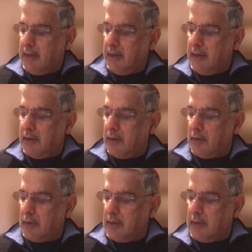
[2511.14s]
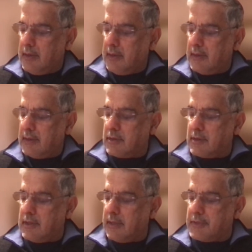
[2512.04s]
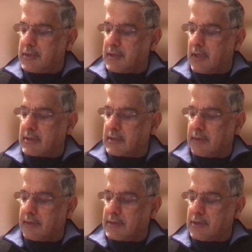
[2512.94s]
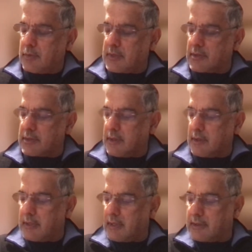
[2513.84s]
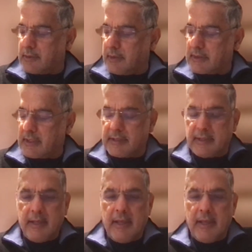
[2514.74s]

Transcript: Noel, let me just ask, there's two questions I would like to ask is,